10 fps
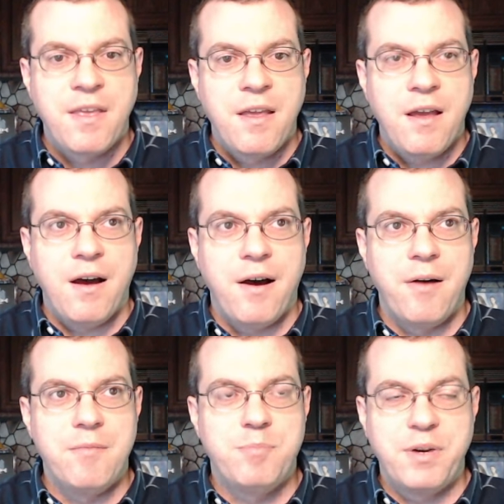
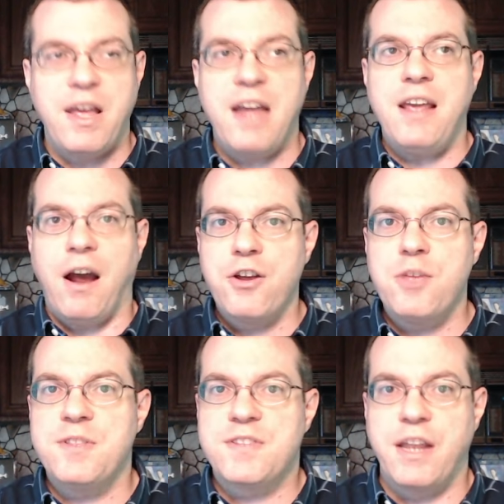But any
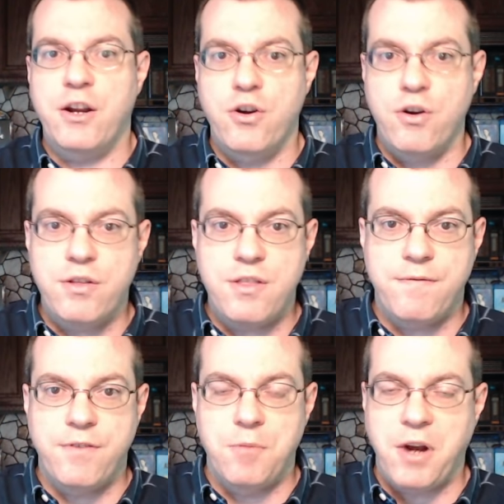arguments that occur in the
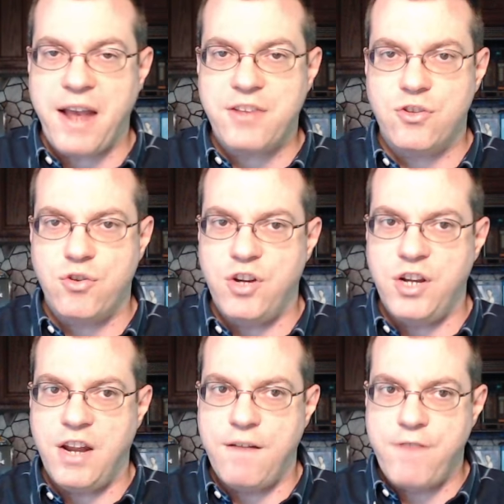film are executed
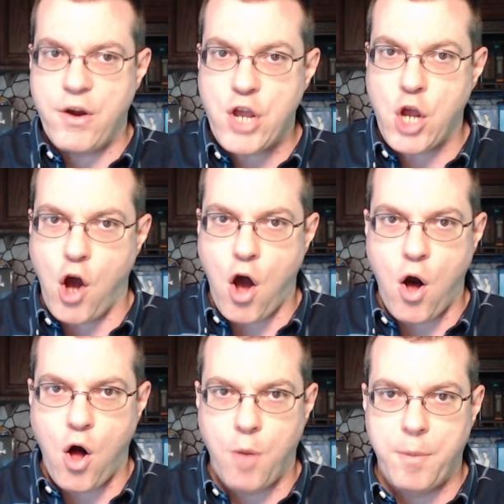in a very
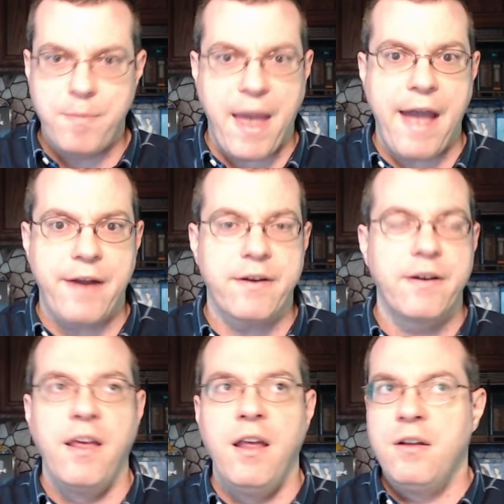calm manner.
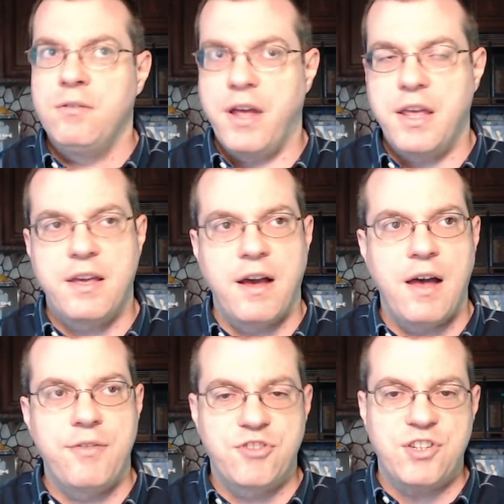Like
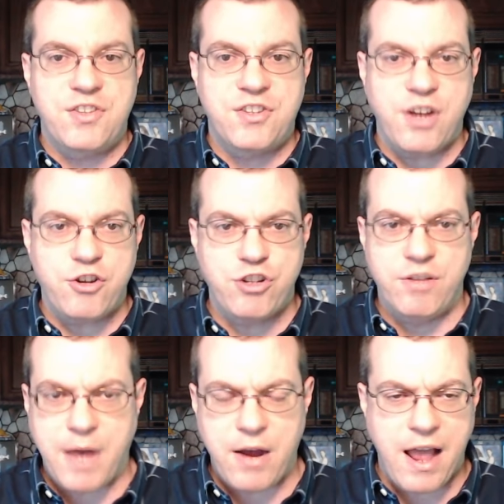there's a discussion
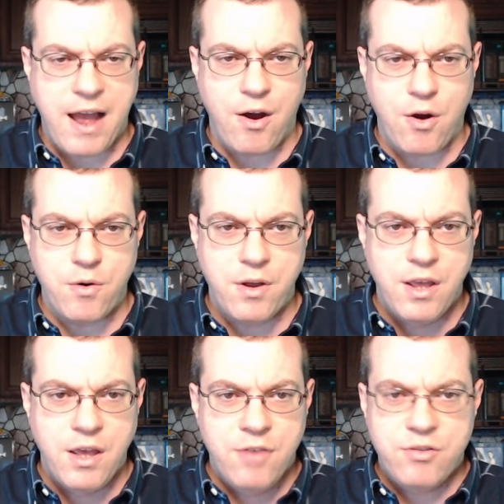about how
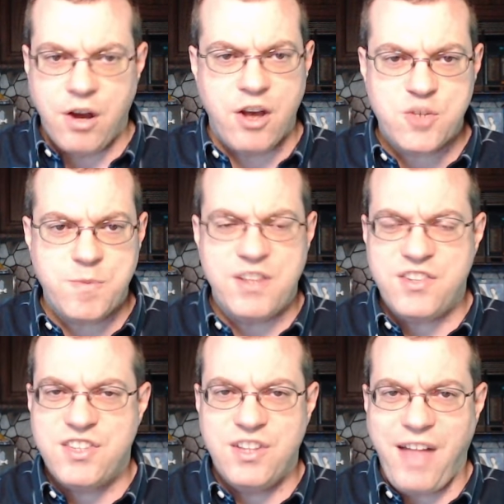the husband is
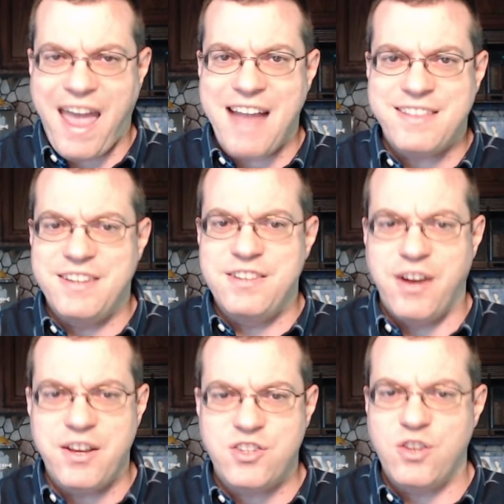still acting
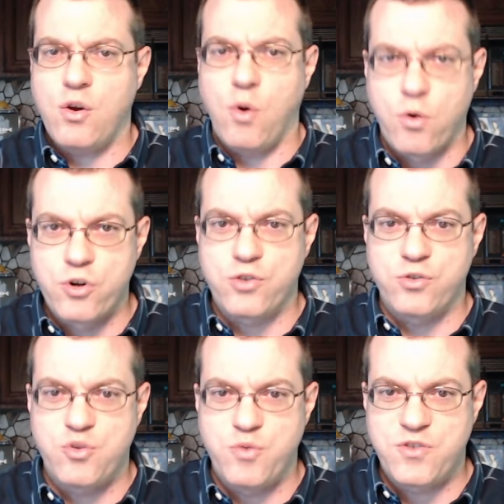nice and cordial
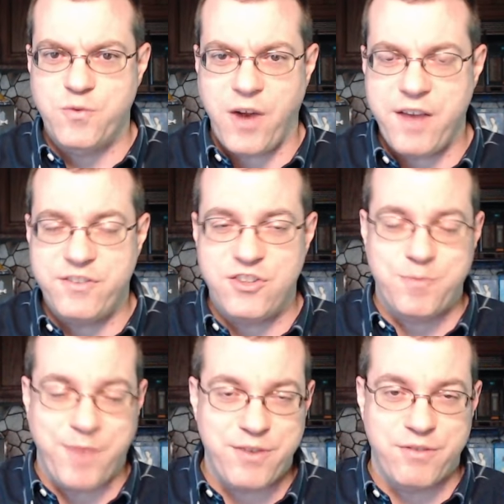to his wife
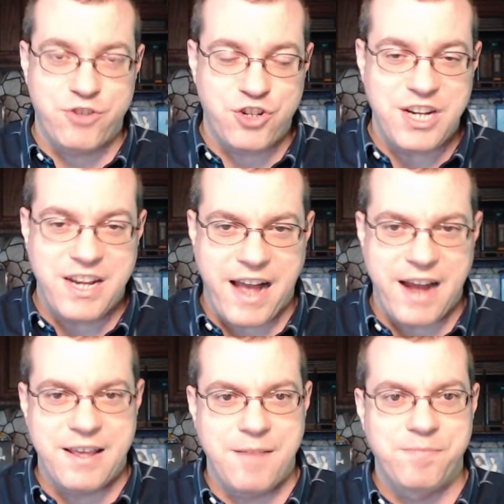despite her cheating
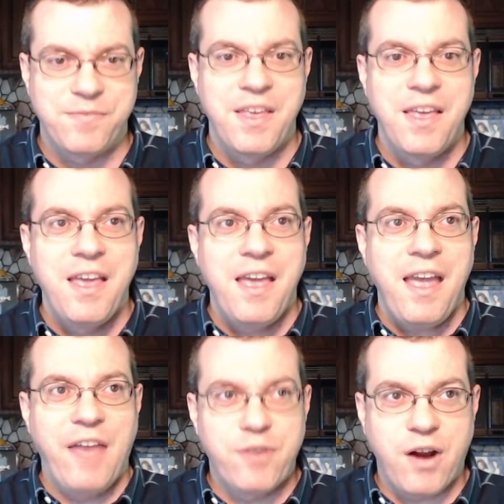on him.
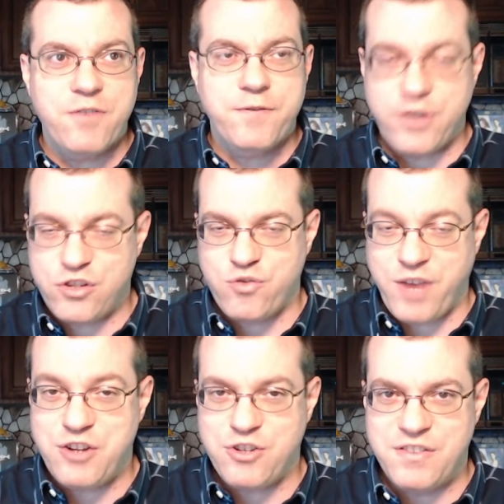And there are
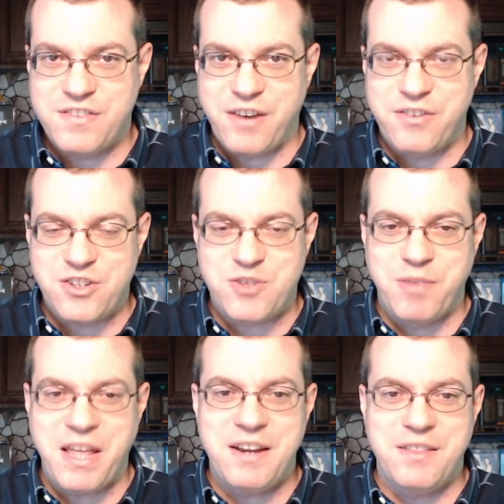frustrations that are
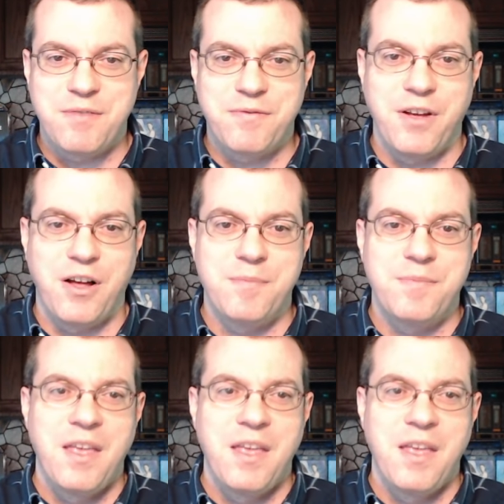displayed in the film,